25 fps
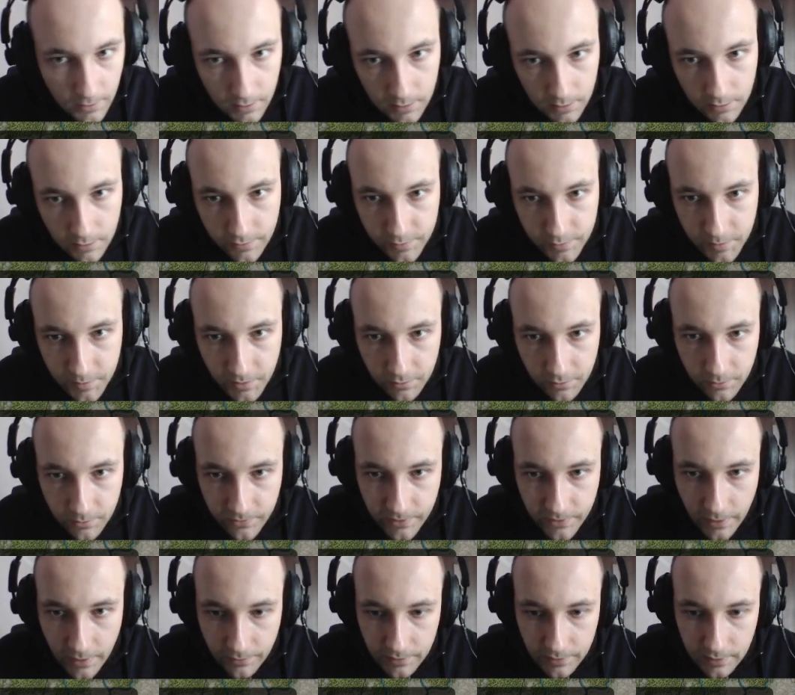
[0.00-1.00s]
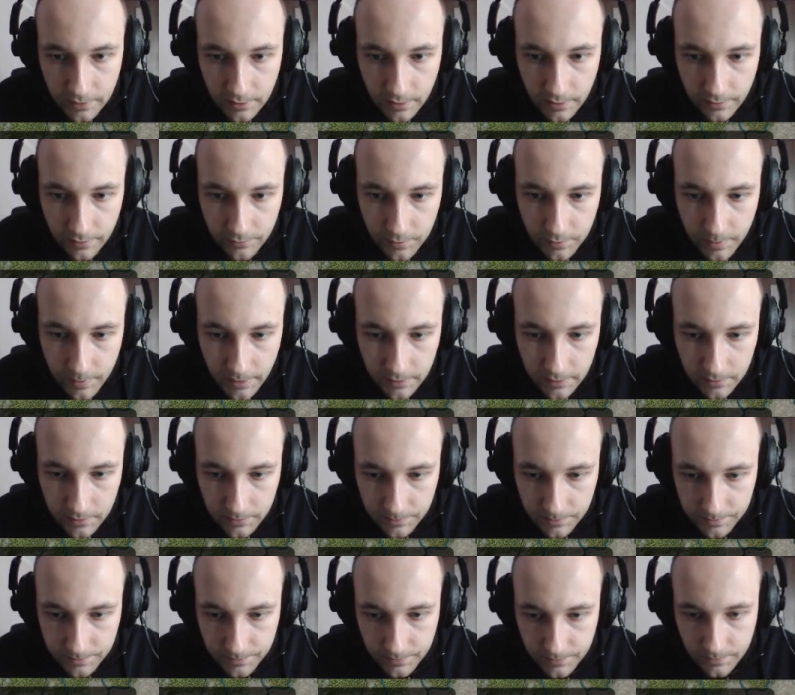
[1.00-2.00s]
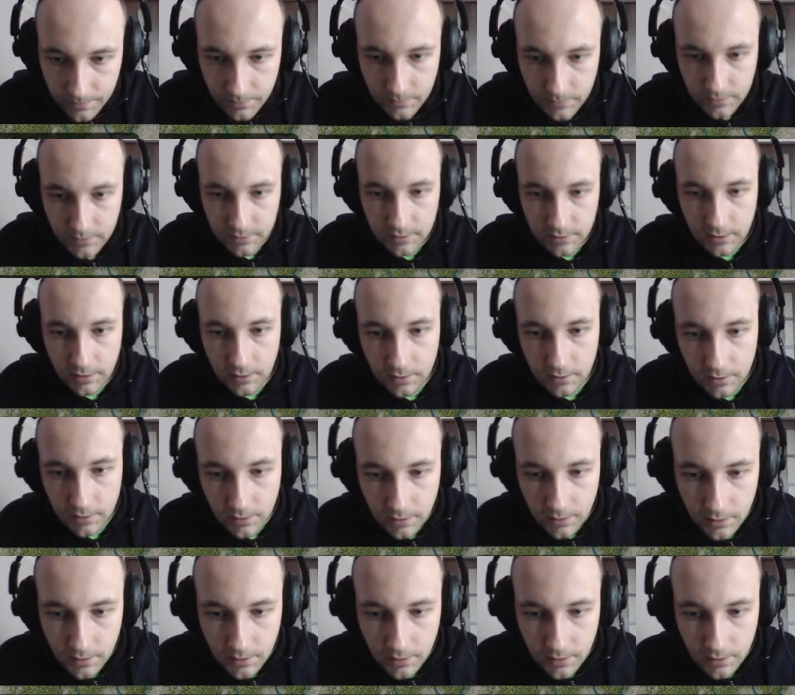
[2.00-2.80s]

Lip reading: Leaves me with nothing left, but still